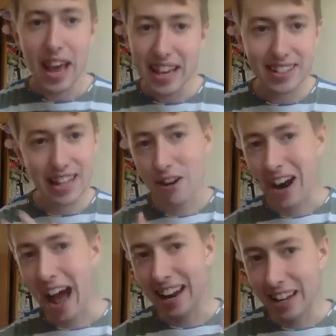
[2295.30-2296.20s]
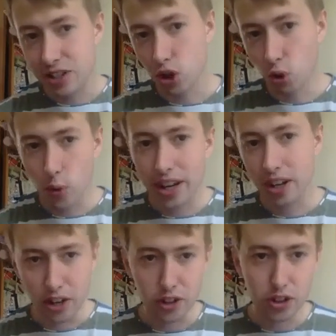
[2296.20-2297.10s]
Is there an analytical
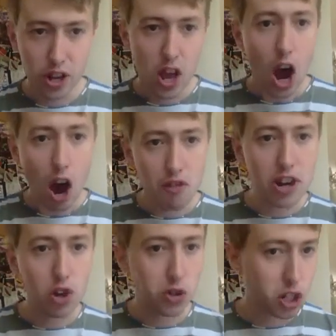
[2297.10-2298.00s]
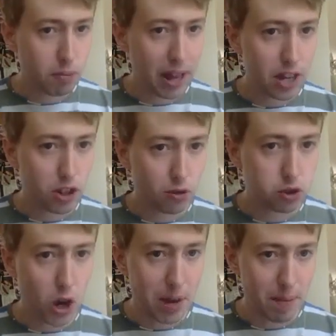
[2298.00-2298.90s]
weakness? Have they not explained the
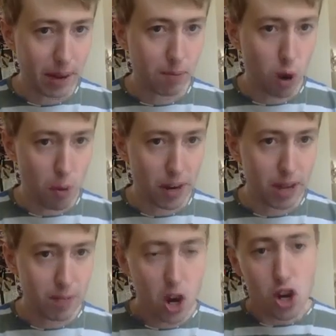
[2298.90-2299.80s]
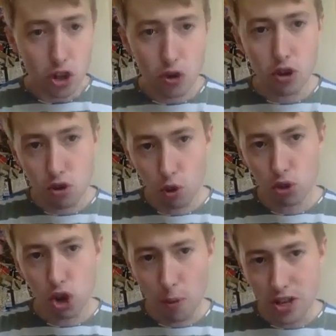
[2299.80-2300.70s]
framing properly? So your
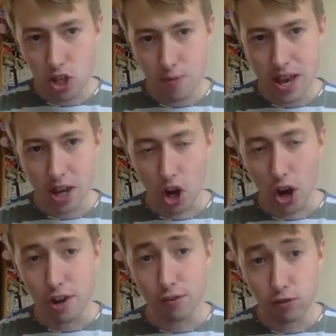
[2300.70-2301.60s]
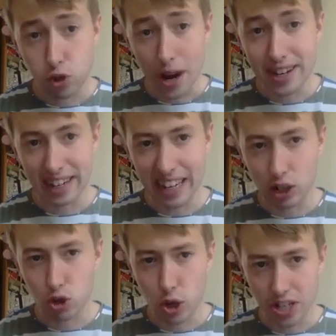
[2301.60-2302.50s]
job is to be a kind of friendly
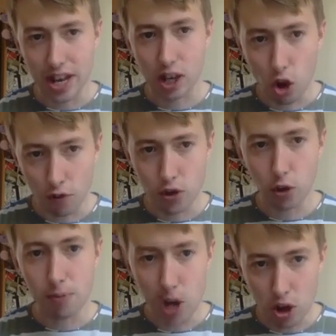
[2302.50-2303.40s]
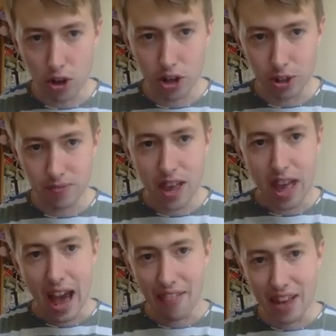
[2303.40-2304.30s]
critic of your partner,
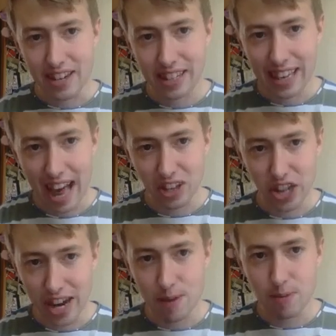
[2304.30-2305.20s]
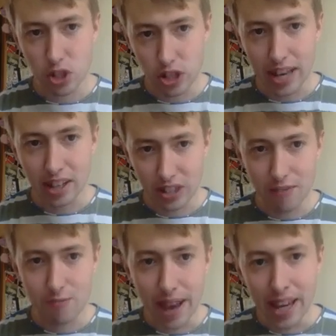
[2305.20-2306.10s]
and then to catch any mistakes
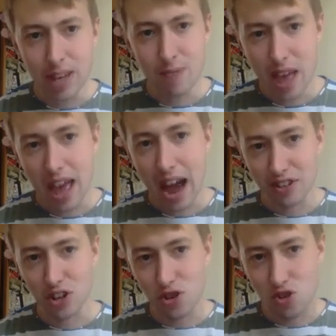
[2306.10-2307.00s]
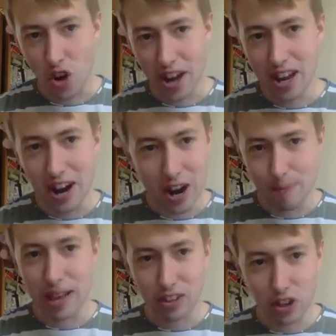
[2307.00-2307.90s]
they've made and to try and
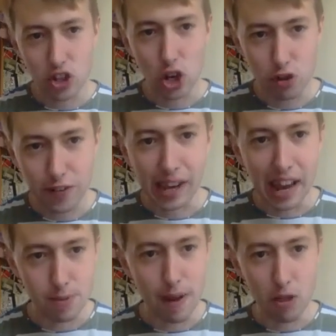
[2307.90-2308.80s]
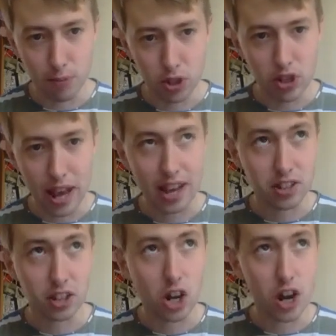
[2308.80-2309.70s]
make the judge forget about
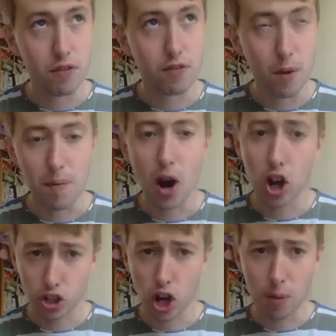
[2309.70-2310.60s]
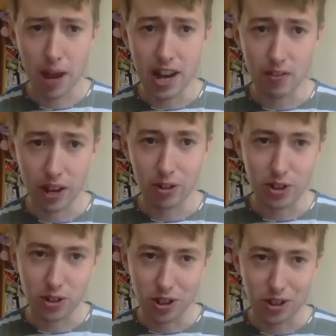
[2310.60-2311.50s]
mistakes and kind of hush up anything which
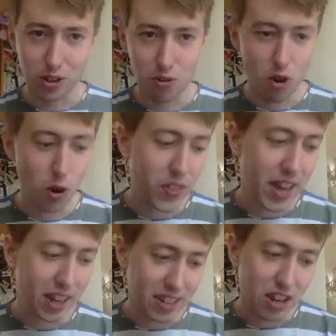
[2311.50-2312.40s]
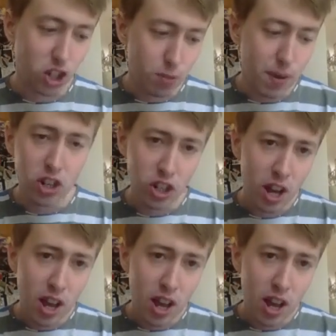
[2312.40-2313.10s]
has gone wrong in the extension speech.